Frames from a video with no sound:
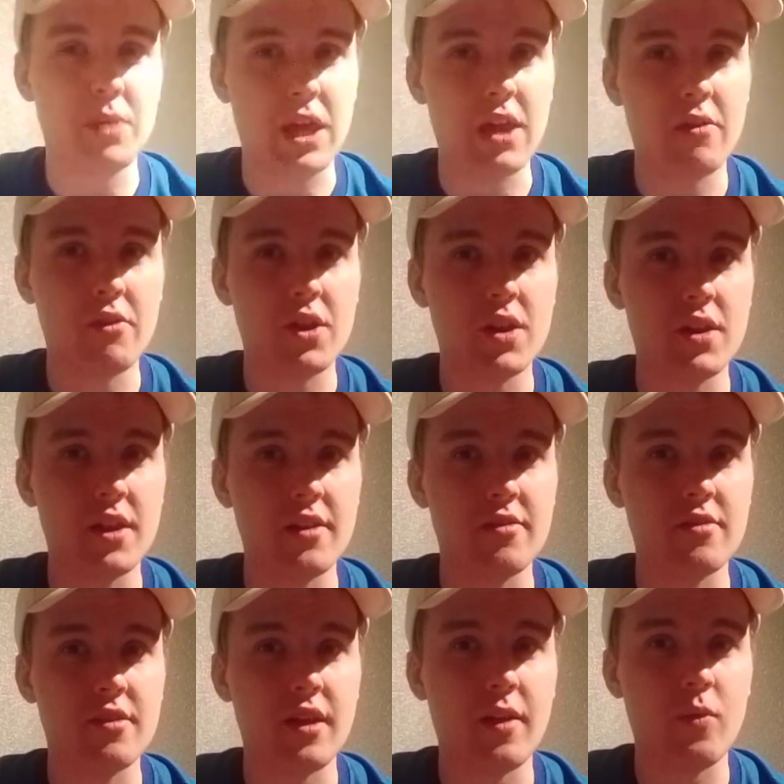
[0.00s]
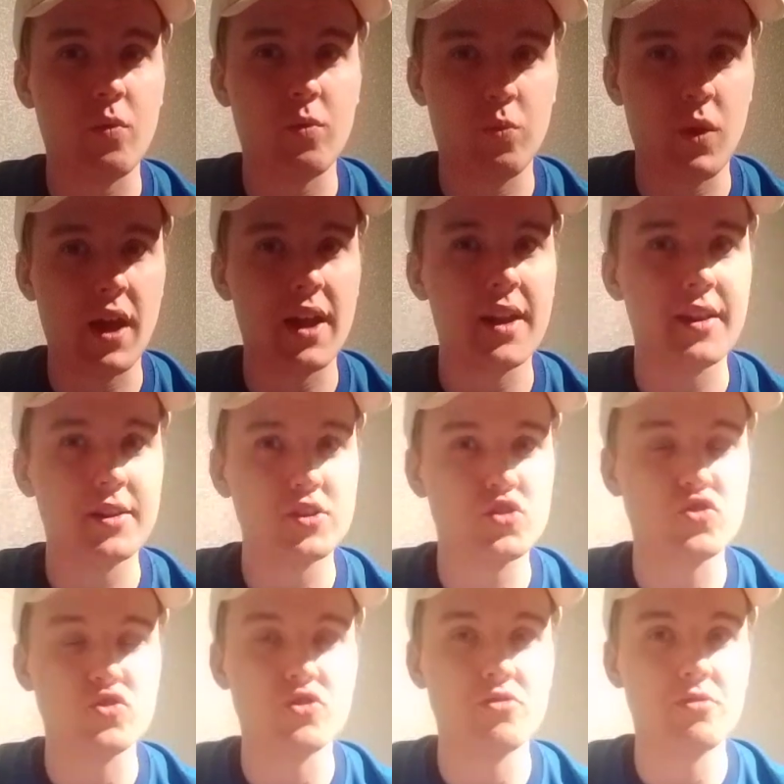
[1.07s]
period is well and
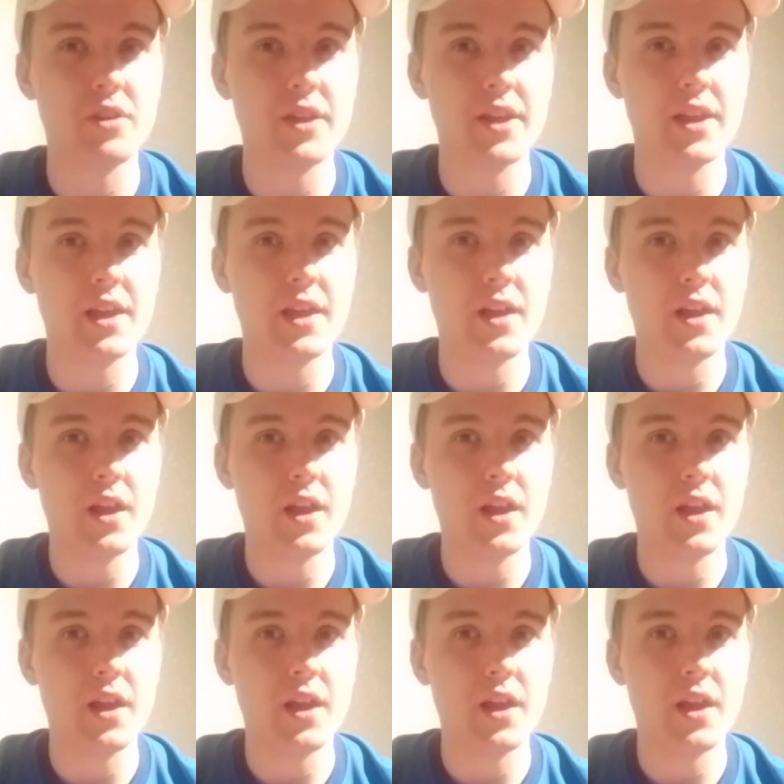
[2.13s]
truly